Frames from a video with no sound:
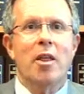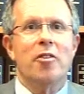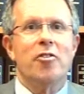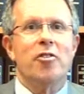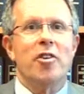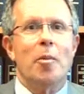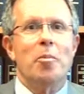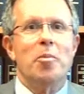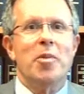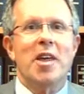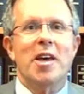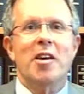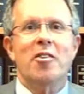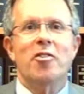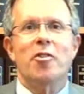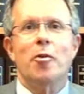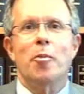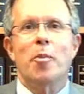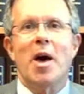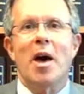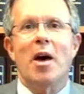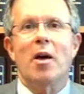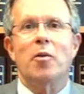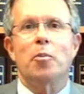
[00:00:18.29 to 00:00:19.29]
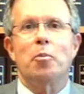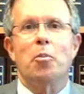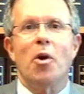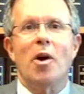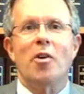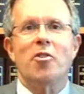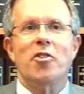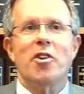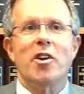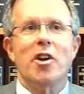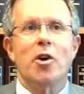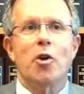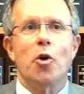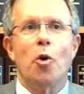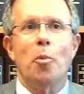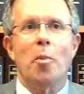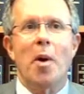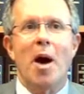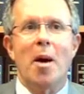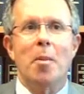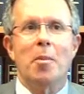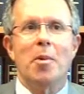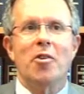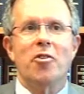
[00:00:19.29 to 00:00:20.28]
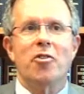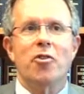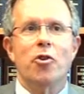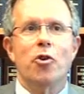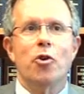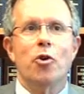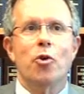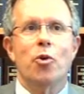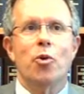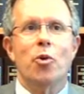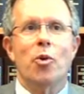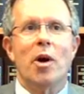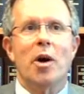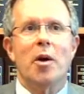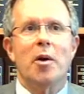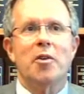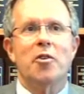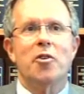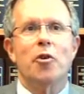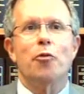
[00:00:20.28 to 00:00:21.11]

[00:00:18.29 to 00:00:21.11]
some things about President Obama's new